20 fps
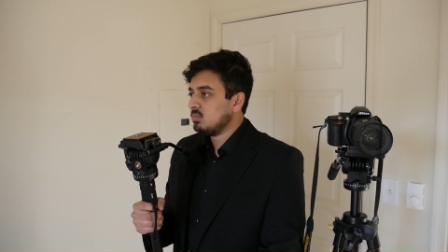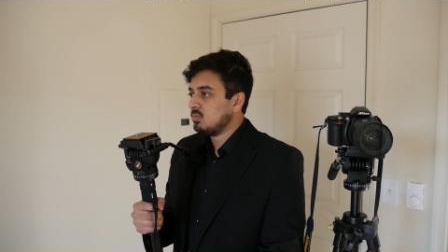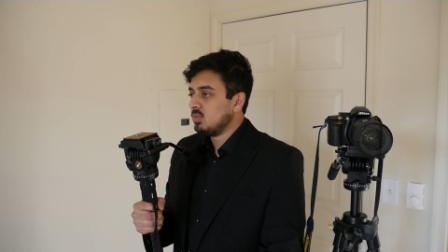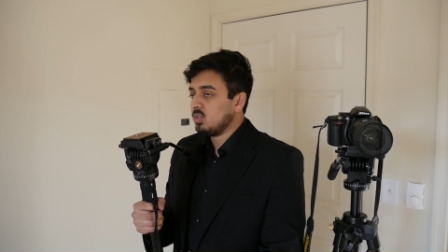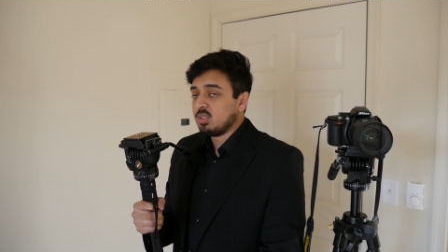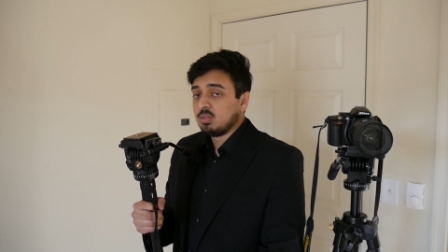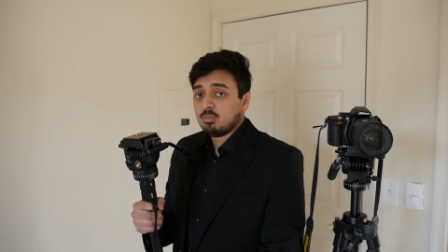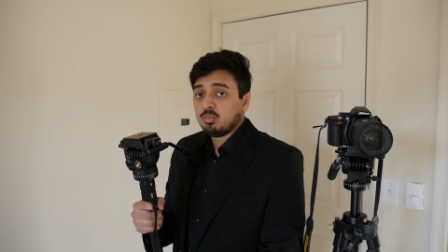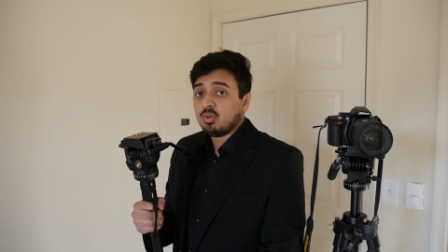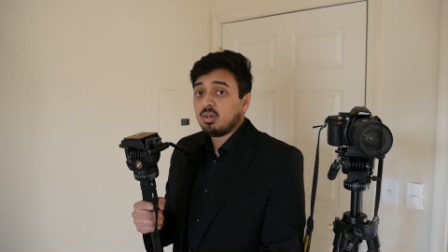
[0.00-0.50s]

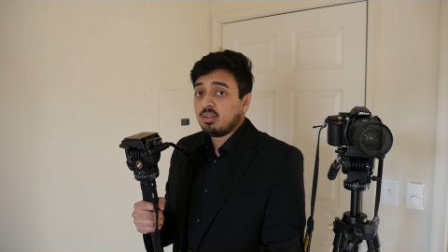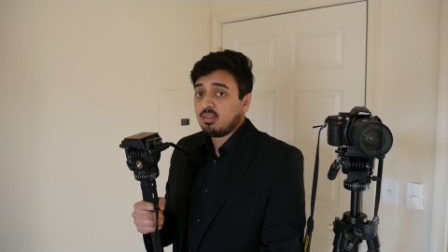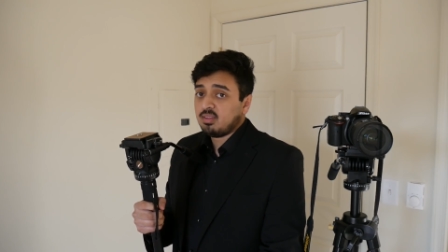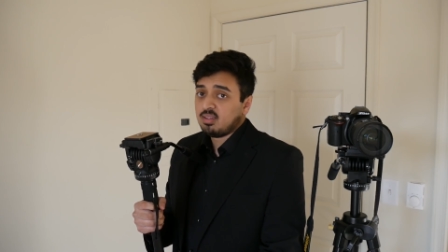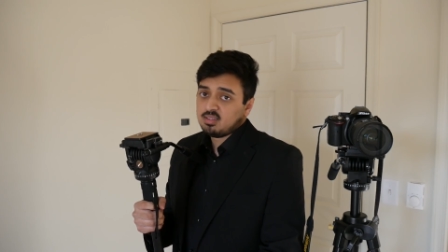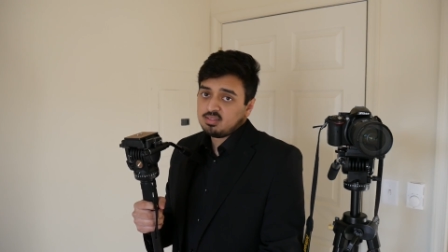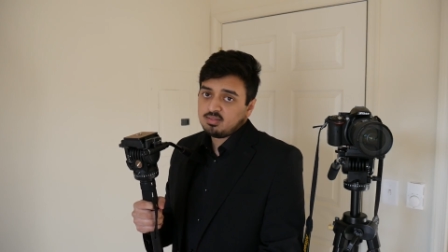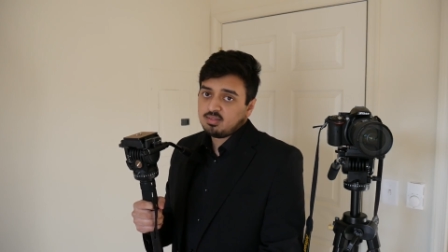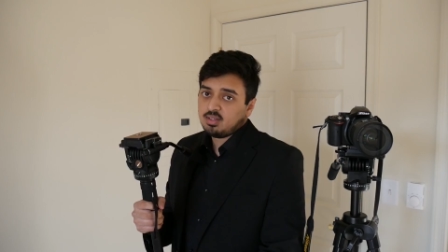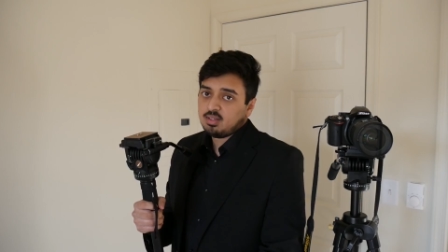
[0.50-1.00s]
You can breathe,
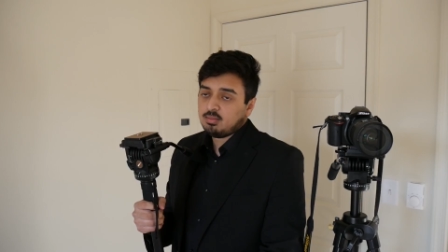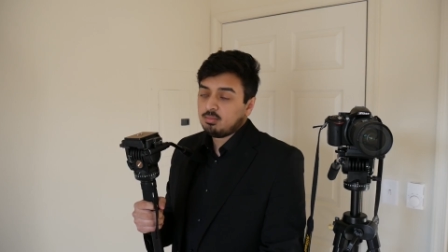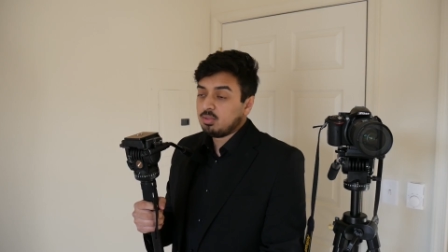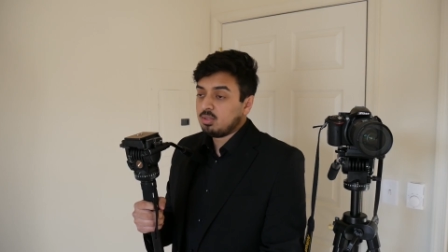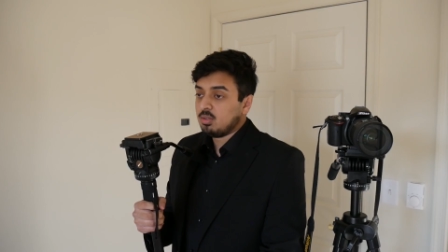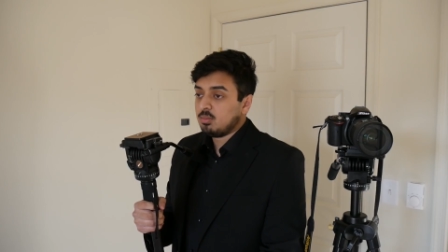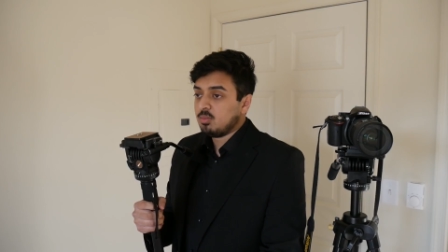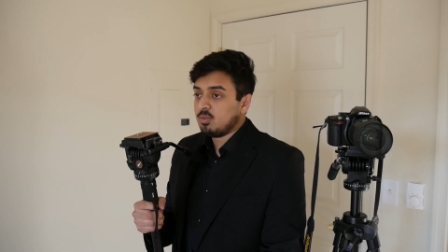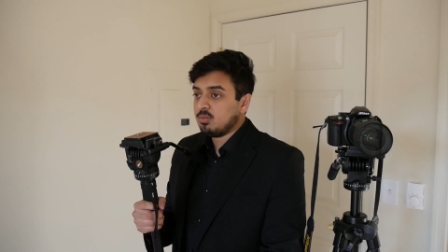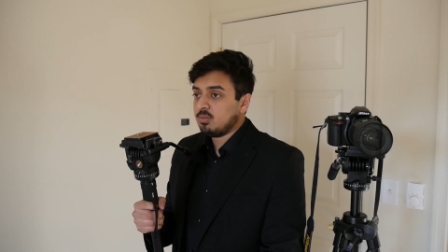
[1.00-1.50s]
that's fine, but
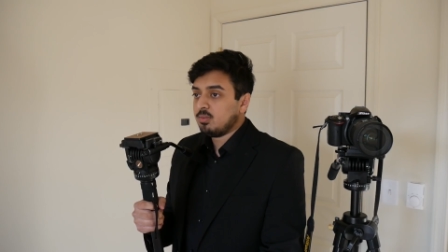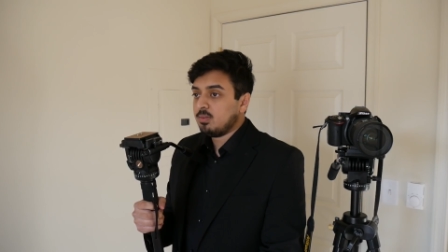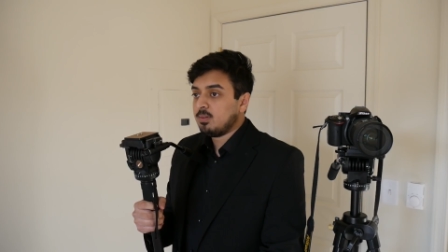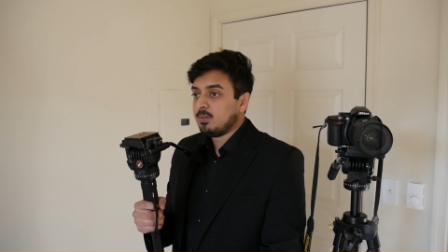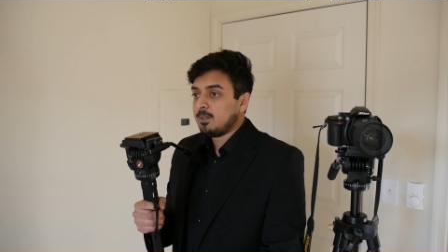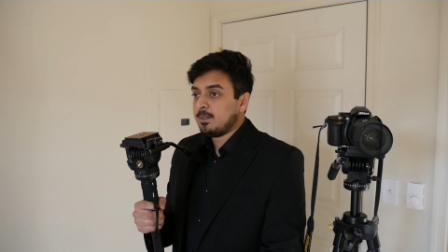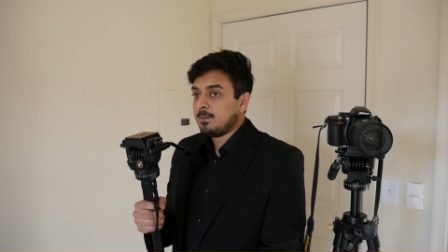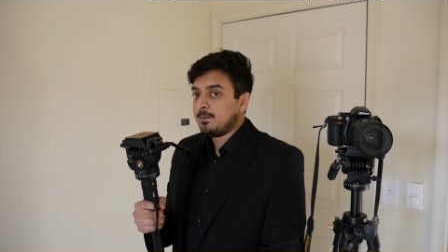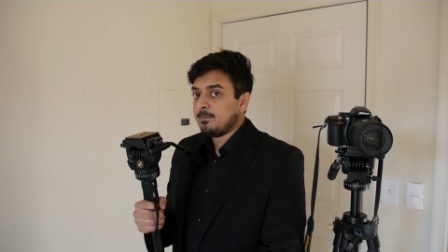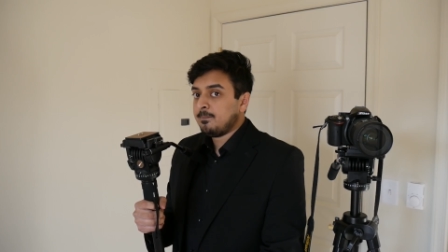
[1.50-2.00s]
don't move.
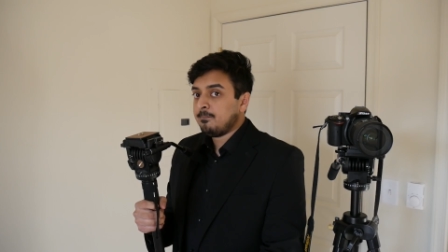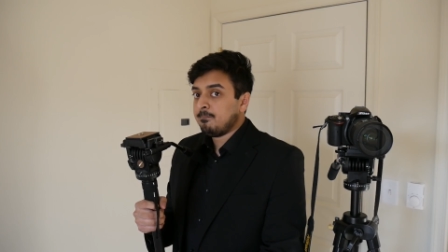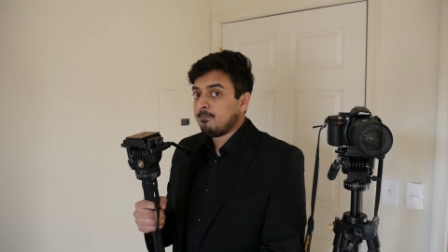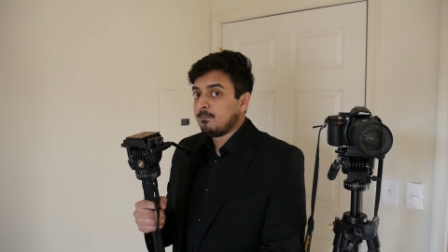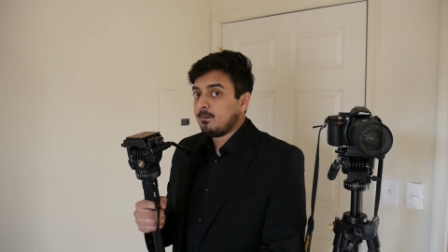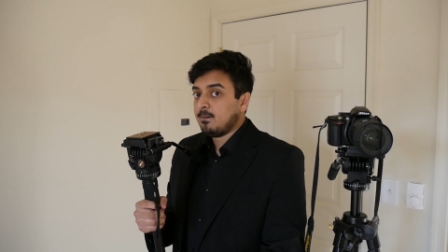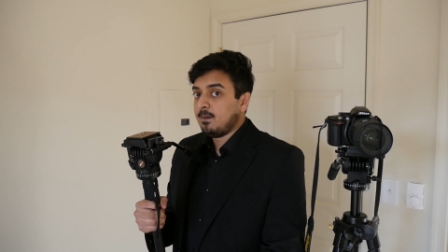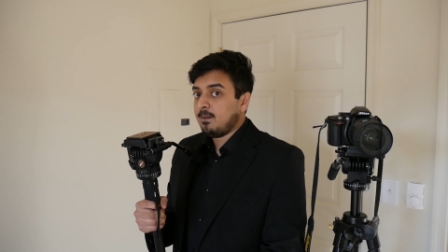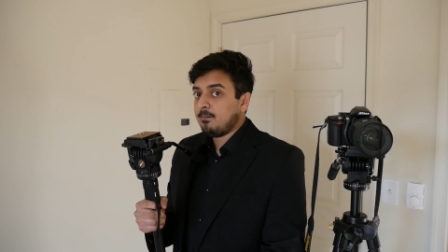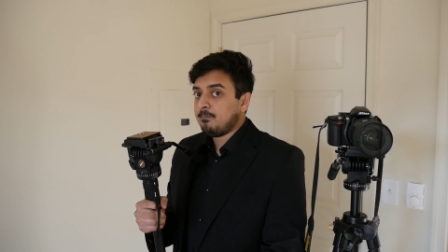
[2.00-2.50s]

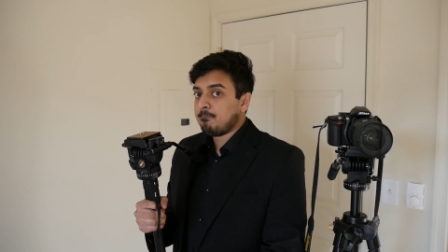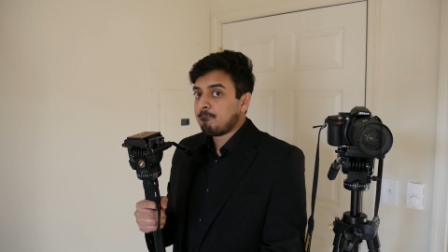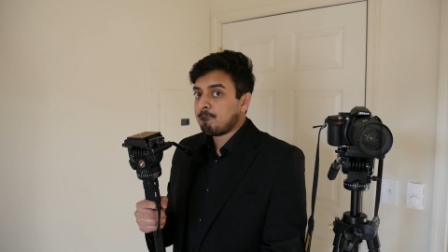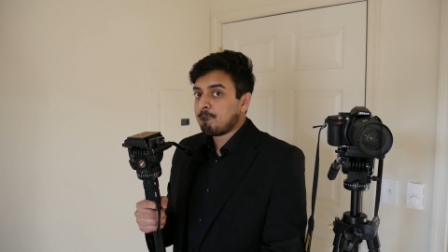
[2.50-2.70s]
All right?